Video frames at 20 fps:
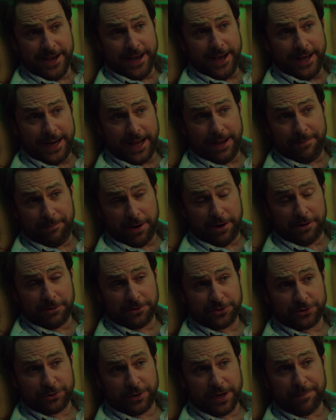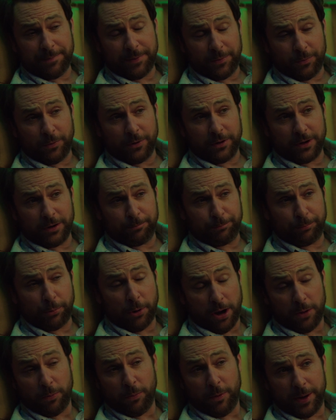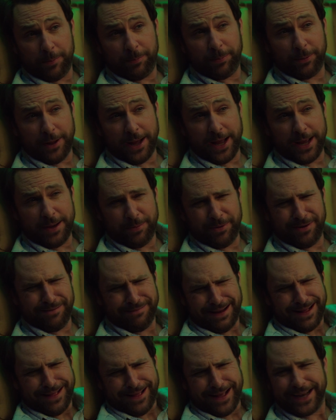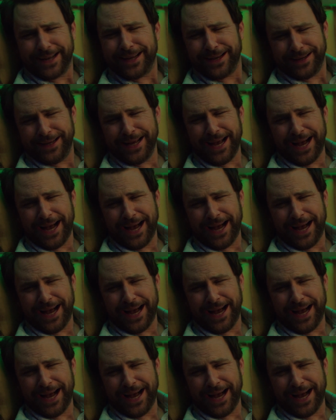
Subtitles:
and I'm Meryl Streep and we're in a Broadway play, but I like it,